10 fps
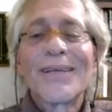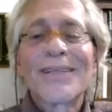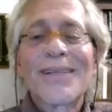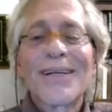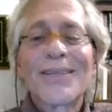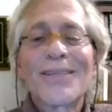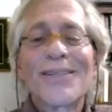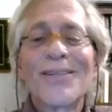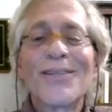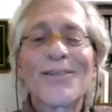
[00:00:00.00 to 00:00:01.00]
Excited to
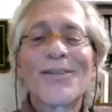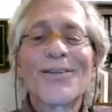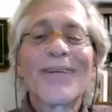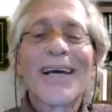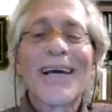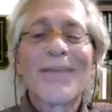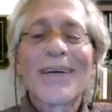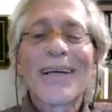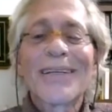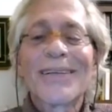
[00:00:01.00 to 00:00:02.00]
see you too. Yay,
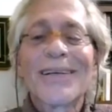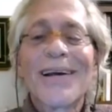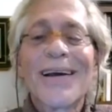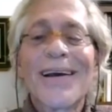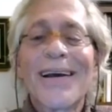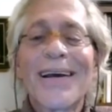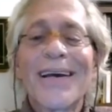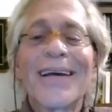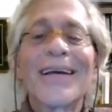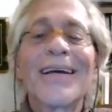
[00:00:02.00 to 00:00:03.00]
Mackenzie.
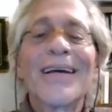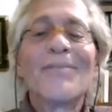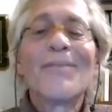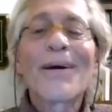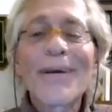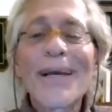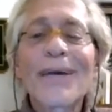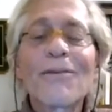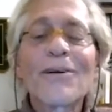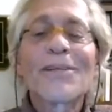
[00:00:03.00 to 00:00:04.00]
Yay. Mary
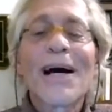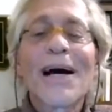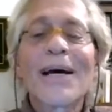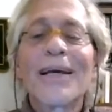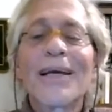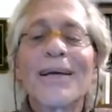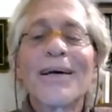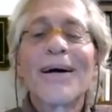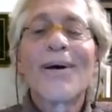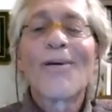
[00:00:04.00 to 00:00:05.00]
Edwards, hi.
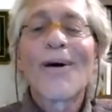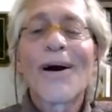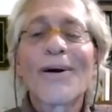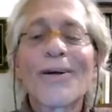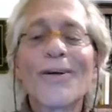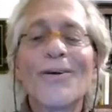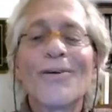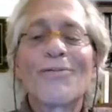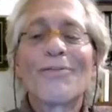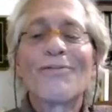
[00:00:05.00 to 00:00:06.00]
How are
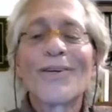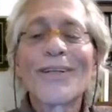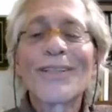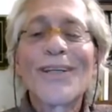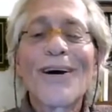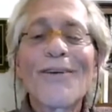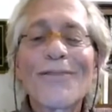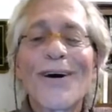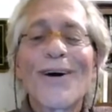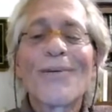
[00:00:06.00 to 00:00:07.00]
you? From
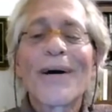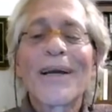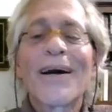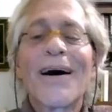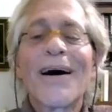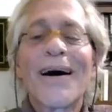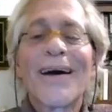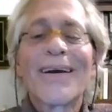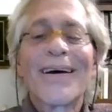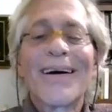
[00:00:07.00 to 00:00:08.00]
Philadelphia. Oh my
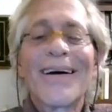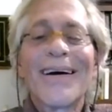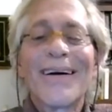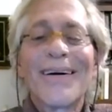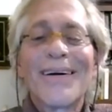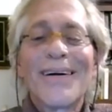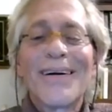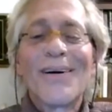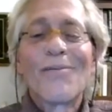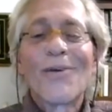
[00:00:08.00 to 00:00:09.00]
God.
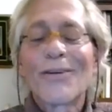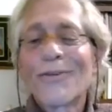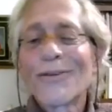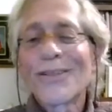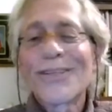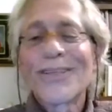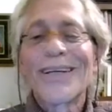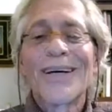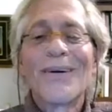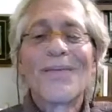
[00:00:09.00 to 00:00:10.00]
Wonderful to see
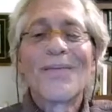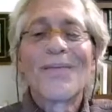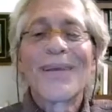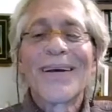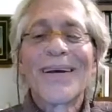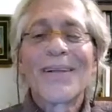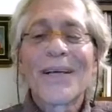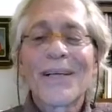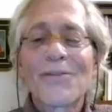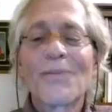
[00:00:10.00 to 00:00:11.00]
you.
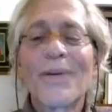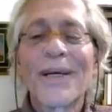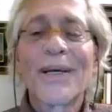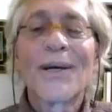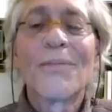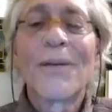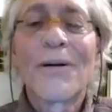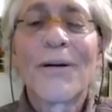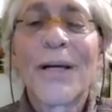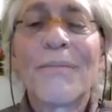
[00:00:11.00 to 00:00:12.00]
Thanks for being here,
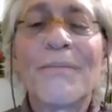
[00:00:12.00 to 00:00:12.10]
Mary.